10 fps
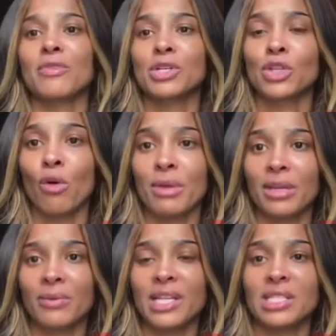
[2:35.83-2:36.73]

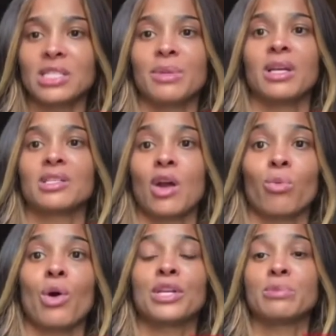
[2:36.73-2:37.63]
uh, you know, as Joe
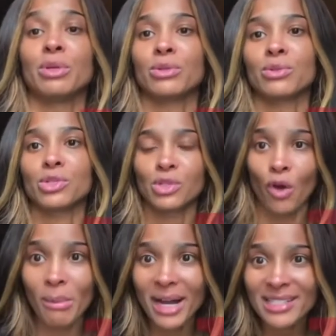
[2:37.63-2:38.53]
Biden,
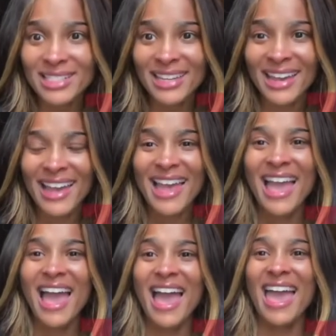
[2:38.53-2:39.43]
um, not too
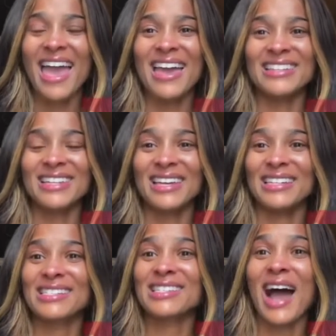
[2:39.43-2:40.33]
long ago just became the
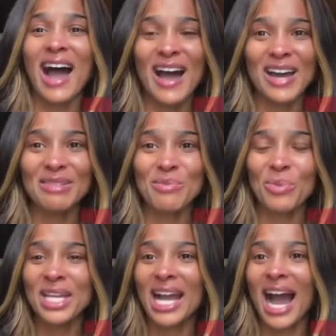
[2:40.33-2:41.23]
46th
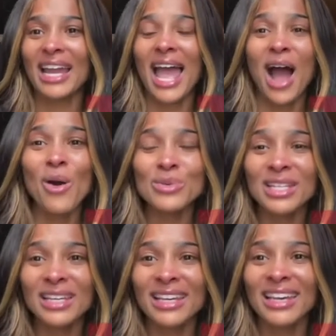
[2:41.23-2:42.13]
president of the
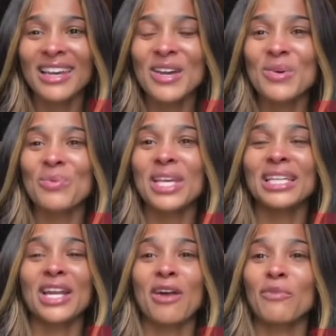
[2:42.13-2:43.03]
United States.
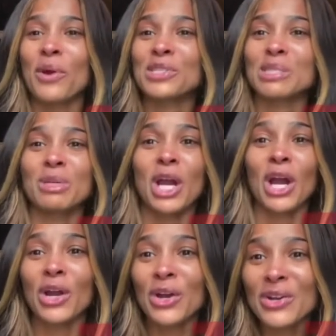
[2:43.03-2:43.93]
But
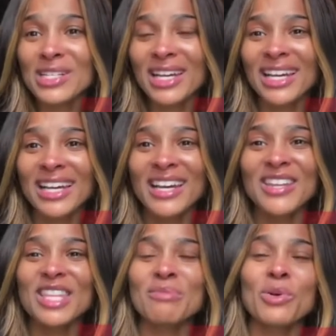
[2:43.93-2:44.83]
what sparked my
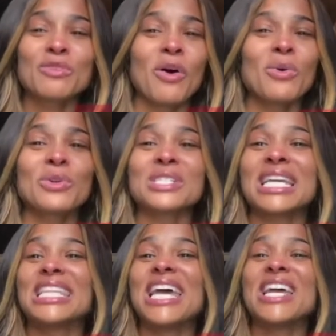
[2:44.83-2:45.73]
spirit to want to go ahead and do
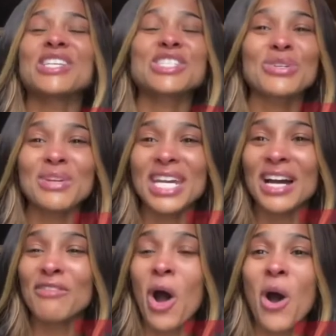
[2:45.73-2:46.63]
this lesson is a
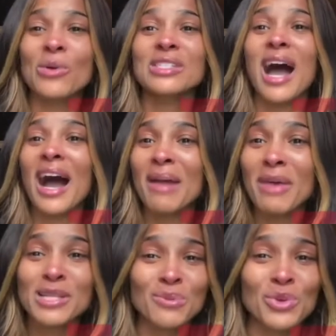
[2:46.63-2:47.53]
little quick impromptu,
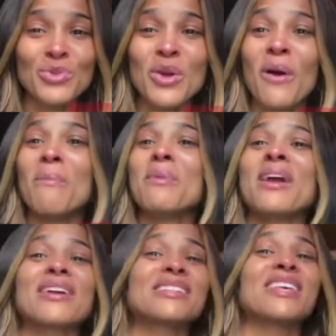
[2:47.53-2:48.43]
man. You know,
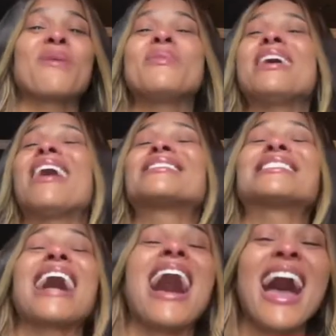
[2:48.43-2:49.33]
a quick
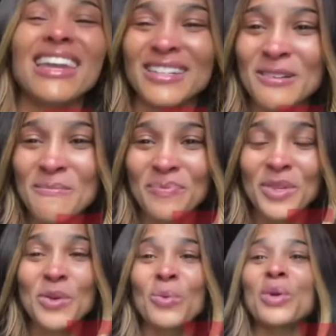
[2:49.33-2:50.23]
impromptu because
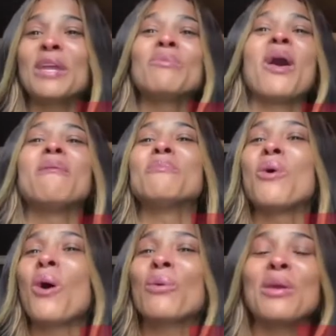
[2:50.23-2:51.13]
seeing
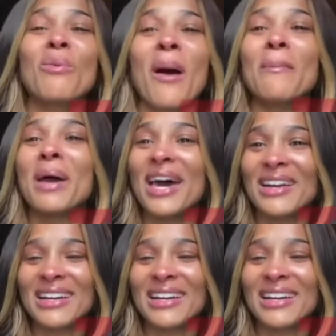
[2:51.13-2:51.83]
uh, how the